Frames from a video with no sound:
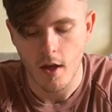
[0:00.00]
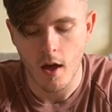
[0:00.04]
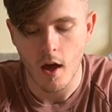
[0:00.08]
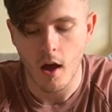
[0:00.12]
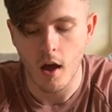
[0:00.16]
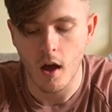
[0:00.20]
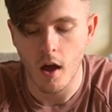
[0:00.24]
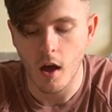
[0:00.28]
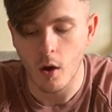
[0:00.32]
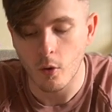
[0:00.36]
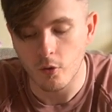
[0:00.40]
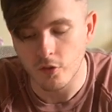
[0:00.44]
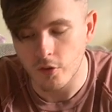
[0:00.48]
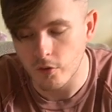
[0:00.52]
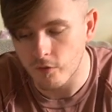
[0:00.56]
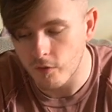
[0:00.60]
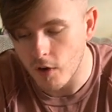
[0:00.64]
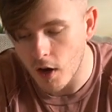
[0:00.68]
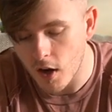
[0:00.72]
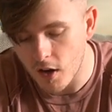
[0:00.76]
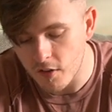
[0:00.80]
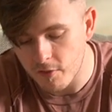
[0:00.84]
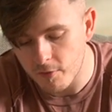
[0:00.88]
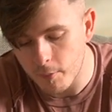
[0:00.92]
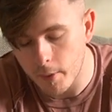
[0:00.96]
Uh, I was
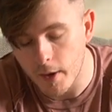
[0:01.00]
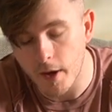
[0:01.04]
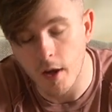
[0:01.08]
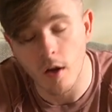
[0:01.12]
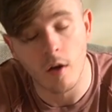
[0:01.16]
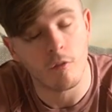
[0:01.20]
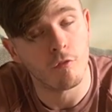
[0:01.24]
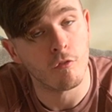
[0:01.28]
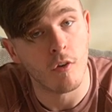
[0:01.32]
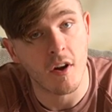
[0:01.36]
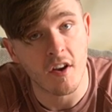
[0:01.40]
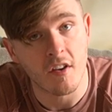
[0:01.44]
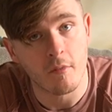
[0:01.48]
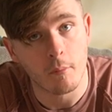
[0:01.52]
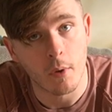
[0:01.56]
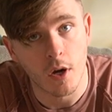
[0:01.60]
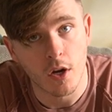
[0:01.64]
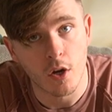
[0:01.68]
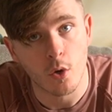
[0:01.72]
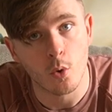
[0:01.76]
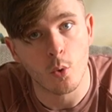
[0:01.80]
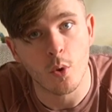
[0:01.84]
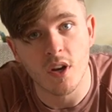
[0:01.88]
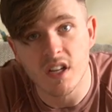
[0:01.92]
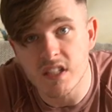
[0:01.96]
advised by a friend of
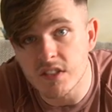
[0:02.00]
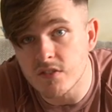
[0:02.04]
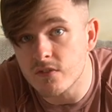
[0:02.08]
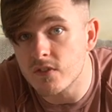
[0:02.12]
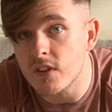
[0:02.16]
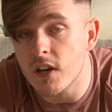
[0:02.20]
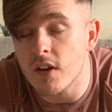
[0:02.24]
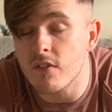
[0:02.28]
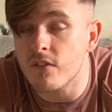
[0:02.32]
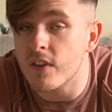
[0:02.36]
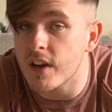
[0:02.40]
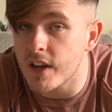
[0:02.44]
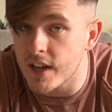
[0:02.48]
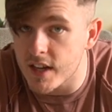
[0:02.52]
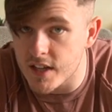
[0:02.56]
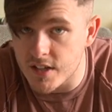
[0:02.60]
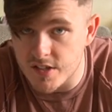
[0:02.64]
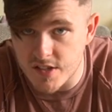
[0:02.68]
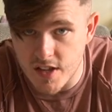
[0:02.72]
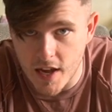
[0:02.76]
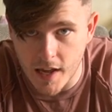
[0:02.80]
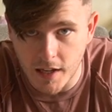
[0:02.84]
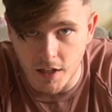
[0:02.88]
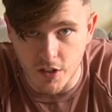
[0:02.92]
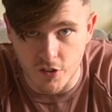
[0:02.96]
mine who is very, very
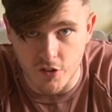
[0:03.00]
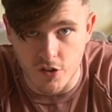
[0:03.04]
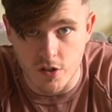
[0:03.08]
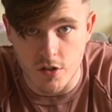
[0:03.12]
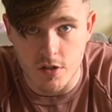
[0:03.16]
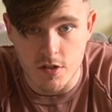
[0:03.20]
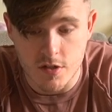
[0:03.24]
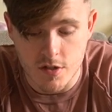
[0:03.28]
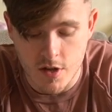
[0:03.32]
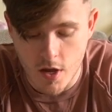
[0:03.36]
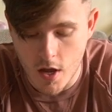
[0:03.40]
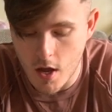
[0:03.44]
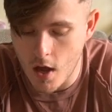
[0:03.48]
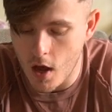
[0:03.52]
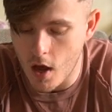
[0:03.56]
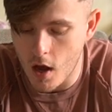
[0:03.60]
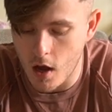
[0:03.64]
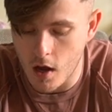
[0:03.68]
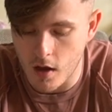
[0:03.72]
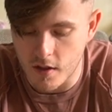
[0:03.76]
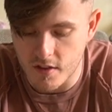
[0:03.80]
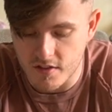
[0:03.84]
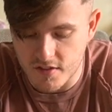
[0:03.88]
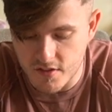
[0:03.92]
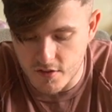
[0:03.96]
intelligent.
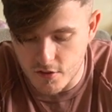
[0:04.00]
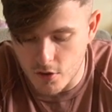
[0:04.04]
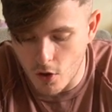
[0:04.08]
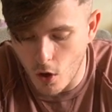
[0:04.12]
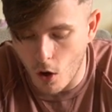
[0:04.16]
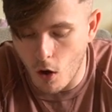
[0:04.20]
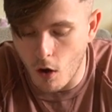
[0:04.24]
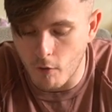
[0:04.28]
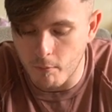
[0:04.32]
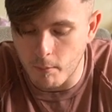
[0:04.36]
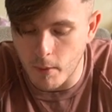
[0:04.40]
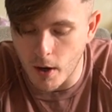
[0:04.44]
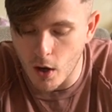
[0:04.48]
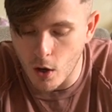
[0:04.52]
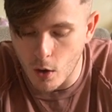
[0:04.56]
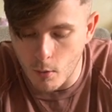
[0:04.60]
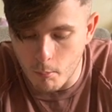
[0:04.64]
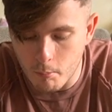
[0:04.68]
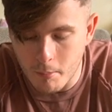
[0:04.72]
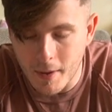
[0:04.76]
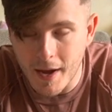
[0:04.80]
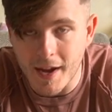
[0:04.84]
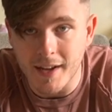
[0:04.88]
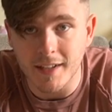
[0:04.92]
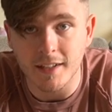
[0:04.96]
Uh, this is not off my own
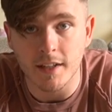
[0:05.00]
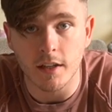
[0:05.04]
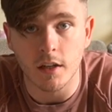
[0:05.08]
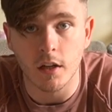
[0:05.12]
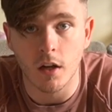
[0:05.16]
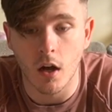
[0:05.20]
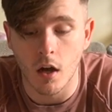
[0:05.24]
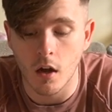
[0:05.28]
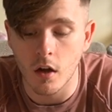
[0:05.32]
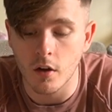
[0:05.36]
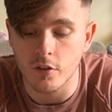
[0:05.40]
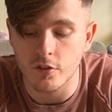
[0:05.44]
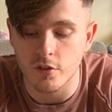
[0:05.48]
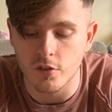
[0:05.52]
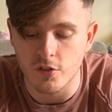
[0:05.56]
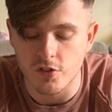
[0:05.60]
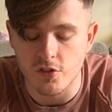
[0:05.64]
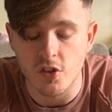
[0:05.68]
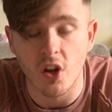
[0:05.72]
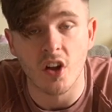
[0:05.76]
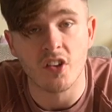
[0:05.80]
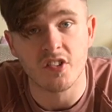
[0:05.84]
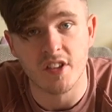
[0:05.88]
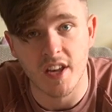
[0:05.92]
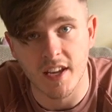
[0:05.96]
back uh, to
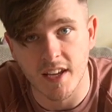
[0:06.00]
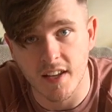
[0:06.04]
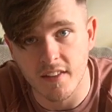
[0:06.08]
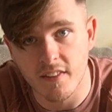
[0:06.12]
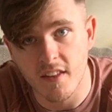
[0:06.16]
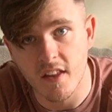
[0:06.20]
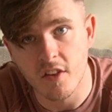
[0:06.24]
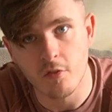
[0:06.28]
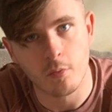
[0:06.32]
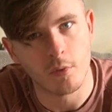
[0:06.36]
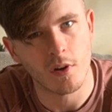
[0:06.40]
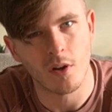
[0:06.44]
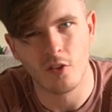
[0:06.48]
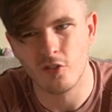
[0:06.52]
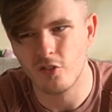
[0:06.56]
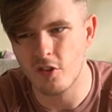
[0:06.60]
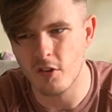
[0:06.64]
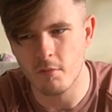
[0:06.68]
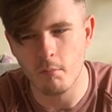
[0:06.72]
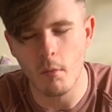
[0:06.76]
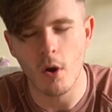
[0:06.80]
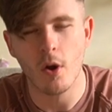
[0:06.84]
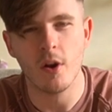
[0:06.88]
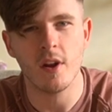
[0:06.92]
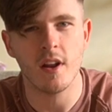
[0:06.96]
start taking this. When I was
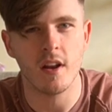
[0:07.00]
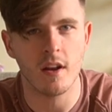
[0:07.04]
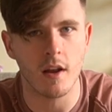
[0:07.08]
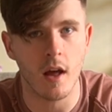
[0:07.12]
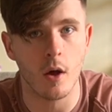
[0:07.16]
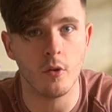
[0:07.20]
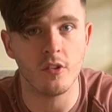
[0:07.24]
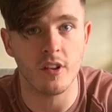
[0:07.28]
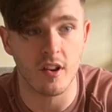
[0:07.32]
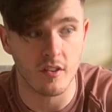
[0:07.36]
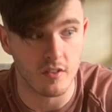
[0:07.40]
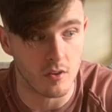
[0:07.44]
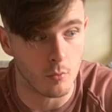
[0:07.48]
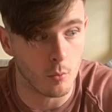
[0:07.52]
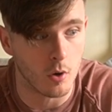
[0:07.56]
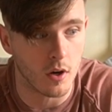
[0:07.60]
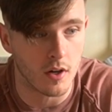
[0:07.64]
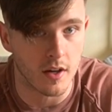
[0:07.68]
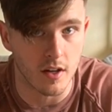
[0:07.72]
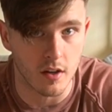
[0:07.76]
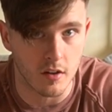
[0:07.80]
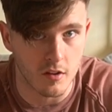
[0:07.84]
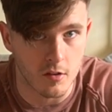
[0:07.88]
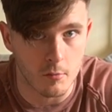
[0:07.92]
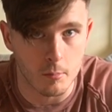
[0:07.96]
just moaning, I was actually
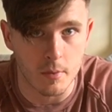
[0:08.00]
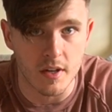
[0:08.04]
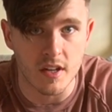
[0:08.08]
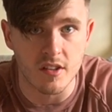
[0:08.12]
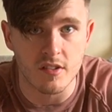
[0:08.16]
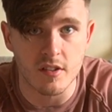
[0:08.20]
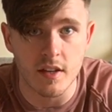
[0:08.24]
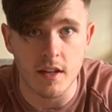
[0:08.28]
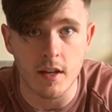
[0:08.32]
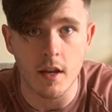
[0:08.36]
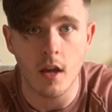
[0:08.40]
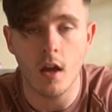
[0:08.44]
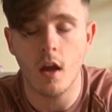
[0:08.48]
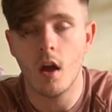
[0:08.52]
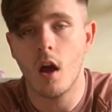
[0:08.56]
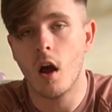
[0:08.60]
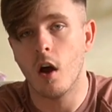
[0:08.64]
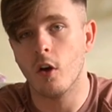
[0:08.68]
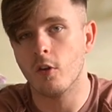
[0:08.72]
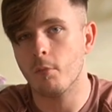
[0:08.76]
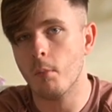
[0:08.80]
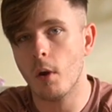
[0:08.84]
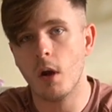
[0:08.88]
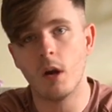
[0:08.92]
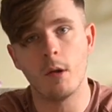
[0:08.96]
working as a P T. I
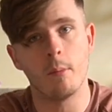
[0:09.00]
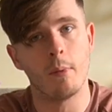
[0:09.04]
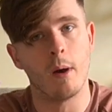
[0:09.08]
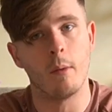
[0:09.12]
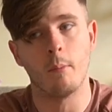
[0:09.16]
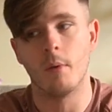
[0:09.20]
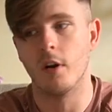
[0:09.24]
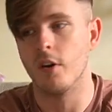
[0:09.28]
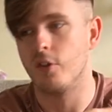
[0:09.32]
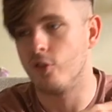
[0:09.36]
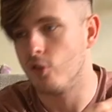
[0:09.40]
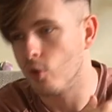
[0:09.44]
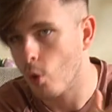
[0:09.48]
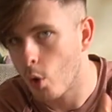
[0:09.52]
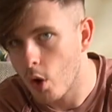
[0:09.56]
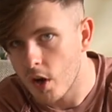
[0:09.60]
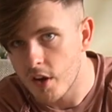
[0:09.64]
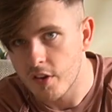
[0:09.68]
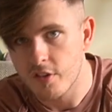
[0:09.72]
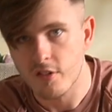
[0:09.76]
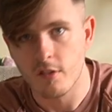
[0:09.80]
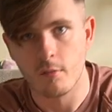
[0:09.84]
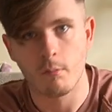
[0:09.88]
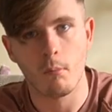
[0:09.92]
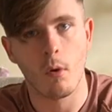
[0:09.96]
was moaning about my
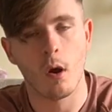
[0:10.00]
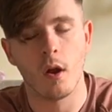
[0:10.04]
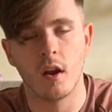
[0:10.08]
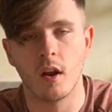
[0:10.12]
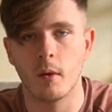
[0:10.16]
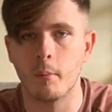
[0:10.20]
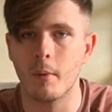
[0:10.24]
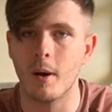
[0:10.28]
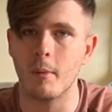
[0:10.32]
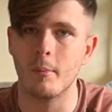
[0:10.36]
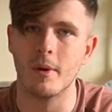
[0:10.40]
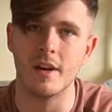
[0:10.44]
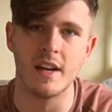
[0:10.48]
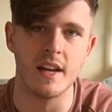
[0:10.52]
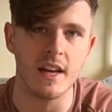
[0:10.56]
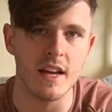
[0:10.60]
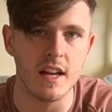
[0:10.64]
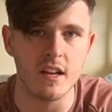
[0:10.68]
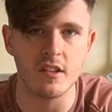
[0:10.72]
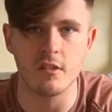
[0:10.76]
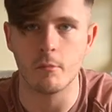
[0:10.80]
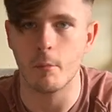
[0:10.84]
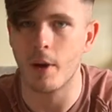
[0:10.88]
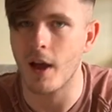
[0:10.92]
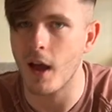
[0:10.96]
joints and moaning about my
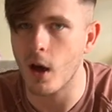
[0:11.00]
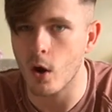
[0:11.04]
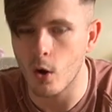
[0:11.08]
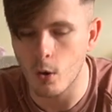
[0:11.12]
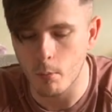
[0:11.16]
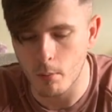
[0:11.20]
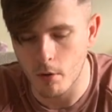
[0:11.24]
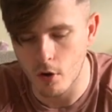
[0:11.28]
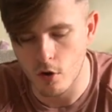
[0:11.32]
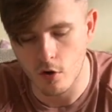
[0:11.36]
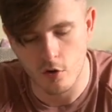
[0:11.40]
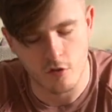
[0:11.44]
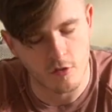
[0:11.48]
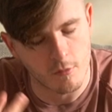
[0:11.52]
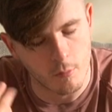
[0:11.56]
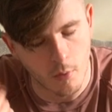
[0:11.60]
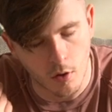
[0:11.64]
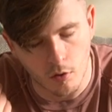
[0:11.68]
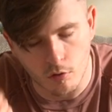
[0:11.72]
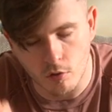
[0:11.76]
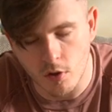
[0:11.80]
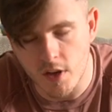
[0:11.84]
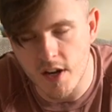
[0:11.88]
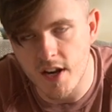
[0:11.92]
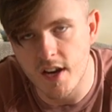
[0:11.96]
knees and my elbows and my
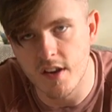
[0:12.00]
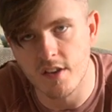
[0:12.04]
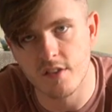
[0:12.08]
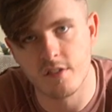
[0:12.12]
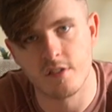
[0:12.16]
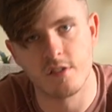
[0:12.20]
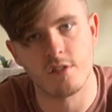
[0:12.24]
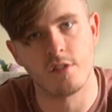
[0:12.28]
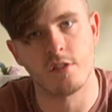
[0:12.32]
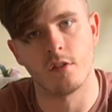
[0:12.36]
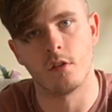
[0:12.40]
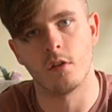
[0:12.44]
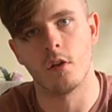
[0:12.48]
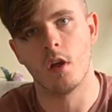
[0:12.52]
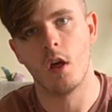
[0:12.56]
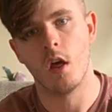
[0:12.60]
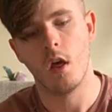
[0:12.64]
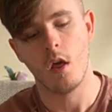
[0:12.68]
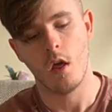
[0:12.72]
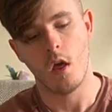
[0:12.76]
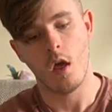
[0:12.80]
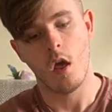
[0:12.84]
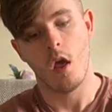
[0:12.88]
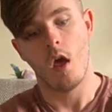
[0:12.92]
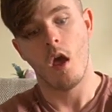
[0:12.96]
wrists and
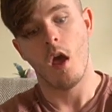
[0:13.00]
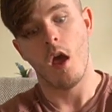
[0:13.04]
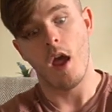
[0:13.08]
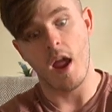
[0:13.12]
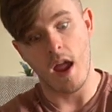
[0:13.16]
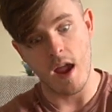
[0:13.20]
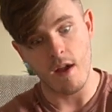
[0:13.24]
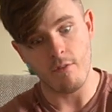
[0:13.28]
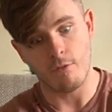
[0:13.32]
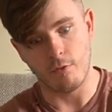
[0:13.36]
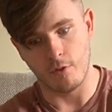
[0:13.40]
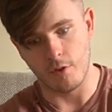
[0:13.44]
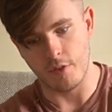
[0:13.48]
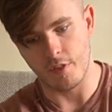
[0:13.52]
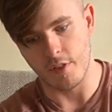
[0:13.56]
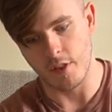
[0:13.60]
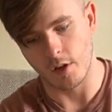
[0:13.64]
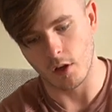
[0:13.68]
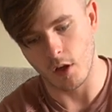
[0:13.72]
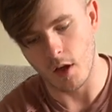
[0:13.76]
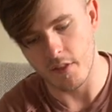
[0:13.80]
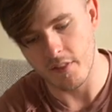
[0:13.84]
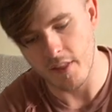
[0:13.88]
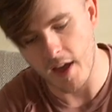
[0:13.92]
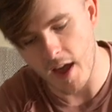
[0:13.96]
everything
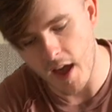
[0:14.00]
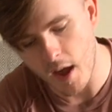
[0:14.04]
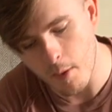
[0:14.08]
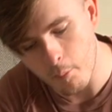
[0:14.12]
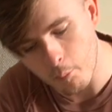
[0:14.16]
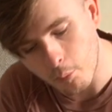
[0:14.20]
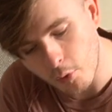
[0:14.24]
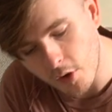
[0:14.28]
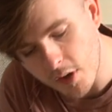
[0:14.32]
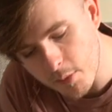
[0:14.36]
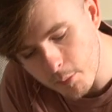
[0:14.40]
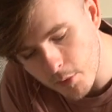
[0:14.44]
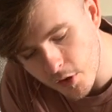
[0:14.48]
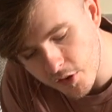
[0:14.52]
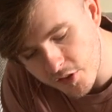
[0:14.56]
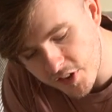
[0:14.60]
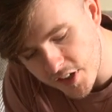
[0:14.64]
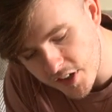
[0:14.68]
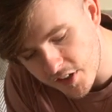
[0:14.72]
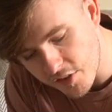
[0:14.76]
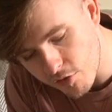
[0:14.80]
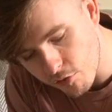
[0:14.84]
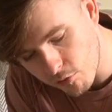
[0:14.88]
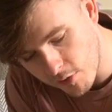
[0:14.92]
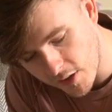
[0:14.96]
like that. And pretty much
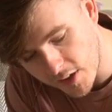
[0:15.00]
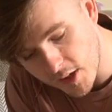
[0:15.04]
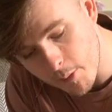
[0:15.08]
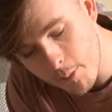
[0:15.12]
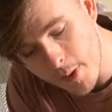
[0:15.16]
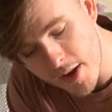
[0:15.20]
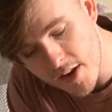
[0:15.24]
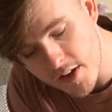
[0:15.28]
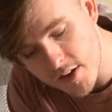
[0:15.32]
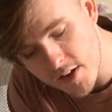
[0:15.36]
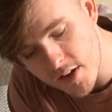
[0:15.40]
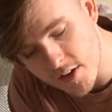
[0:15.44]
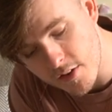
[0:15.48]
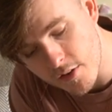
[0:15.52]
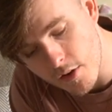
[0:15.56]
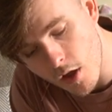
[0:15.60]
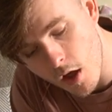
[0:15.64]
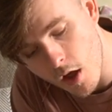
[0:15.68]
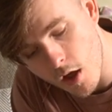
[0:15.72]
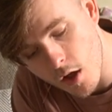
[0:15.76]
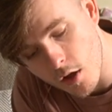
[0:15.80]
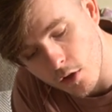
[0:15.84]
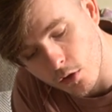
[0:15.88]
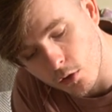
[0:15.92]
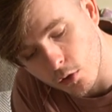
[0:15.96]
he just recommended
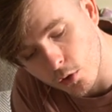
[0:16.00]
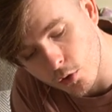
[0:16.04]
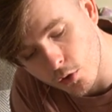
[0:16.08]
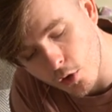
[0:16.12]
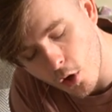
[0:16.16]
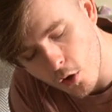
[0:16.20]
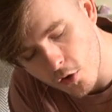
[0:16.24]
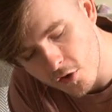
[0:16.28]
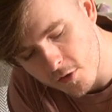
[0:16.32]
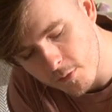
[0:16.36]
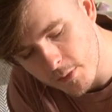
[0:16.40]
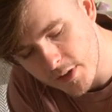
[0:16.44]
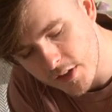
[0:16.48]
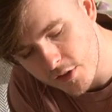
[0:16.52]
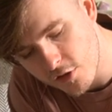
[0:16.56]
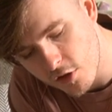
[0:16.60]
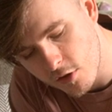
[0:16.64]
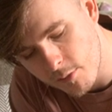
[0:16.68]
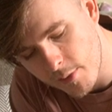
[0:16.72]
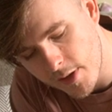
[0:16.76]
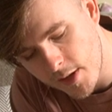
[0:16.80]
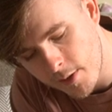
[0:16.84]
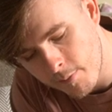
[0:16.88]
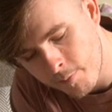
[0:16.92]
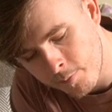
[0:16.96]
uh, glucosamine to
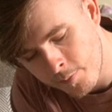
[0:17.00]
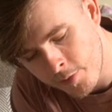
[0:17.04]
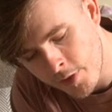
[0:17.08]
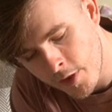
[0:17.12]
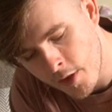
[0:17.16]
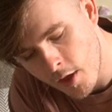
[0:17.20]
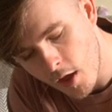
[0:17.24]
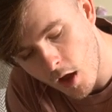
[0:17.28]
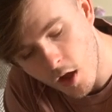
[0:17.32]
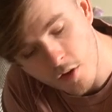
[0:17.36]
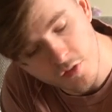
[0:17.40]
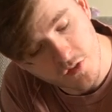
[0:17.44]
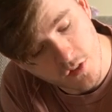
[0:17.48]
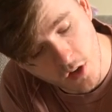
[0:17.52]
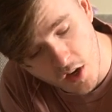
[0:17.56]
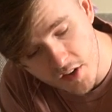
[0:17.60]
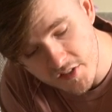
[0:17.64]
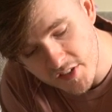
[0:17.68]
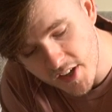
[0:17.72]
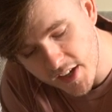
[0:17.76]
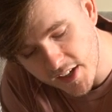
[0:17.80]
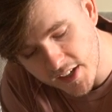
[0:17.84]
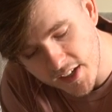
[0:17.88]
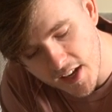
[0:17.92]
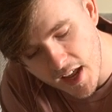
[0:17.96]
me. I've started
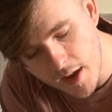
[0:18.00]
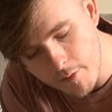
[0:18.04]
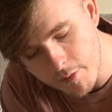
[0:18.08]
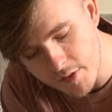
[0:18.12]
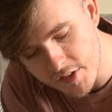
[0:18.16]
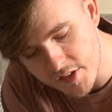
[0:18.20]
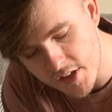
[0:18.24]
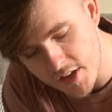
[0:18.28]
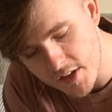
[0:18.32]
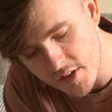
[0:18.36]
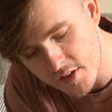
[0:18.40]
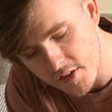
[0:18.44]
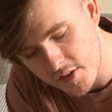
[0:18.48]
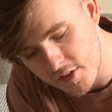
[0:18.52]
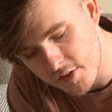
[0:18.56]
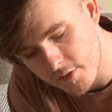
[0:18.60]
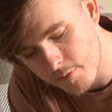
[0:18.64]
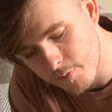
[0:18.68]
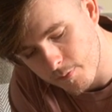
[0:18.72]
taking it ever since,